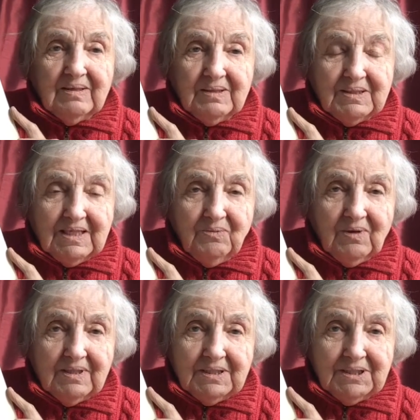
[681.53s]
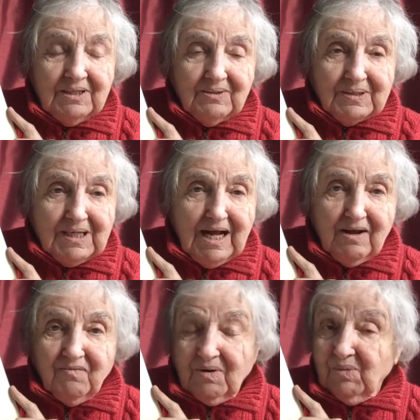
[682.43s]
to see what she looks
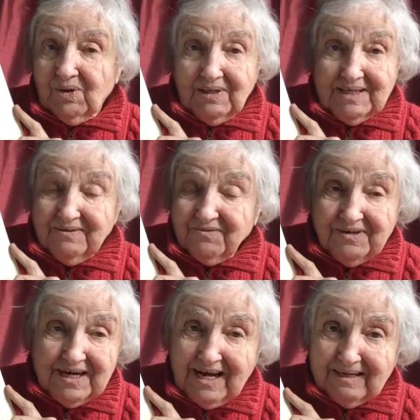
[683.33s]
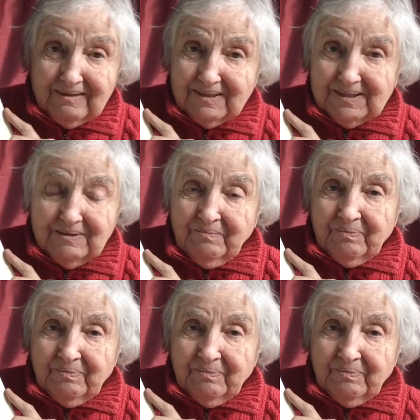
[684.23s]
like from all the different angles,